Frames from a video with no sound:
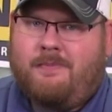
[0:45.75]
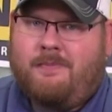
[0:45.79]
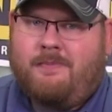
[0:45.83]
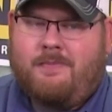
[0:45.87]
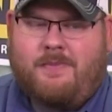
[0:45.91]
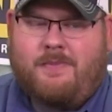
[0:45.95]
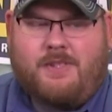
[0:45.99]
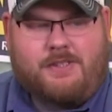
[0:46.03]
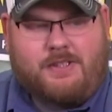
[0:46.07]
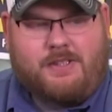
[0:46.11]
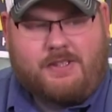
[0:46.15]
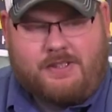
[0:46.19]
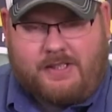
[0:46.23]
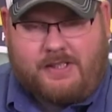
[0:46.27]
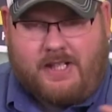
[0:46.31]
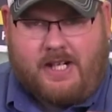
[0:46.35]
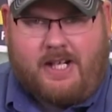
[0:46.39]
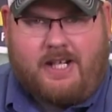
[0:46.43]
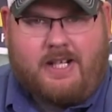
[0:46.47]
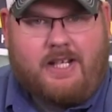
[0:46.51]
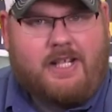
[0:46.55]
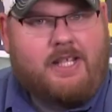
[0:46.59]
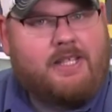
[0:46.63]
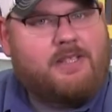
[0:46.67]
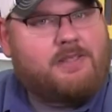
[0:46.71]
This
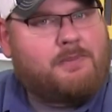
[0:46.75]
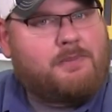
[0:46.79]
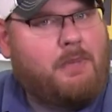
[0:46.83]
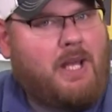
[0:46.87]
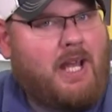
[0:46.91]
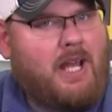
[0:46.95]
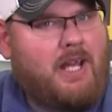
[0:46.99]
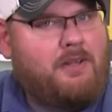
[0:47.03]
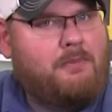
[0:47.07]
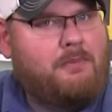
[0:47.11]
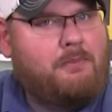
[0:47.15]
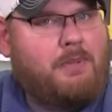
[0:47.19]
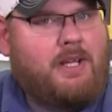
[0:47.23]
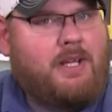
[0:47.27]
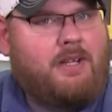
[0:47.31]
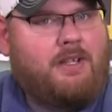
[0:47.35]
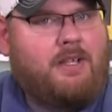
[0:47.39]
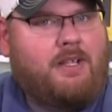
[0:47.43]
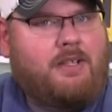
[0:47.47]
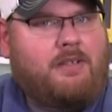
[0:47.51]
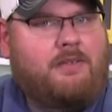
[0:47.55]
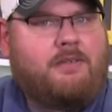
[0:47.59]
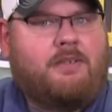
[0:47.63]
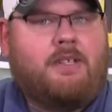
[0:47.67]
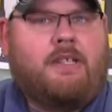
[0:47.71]
design is patent
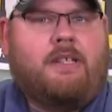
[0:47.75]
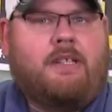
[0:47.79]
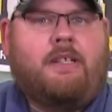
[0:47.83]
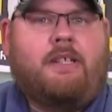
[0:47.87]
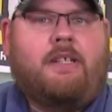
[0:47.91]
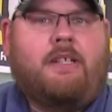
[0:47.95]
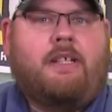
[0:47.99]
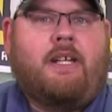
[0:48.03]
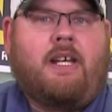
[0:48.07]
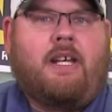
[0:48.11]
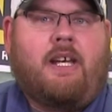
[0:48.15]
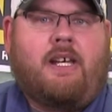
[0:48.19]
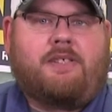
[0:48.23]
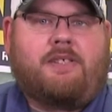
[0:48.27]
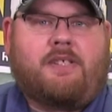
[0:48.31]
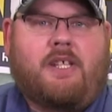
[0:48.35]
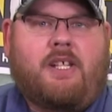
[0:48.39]
pending, has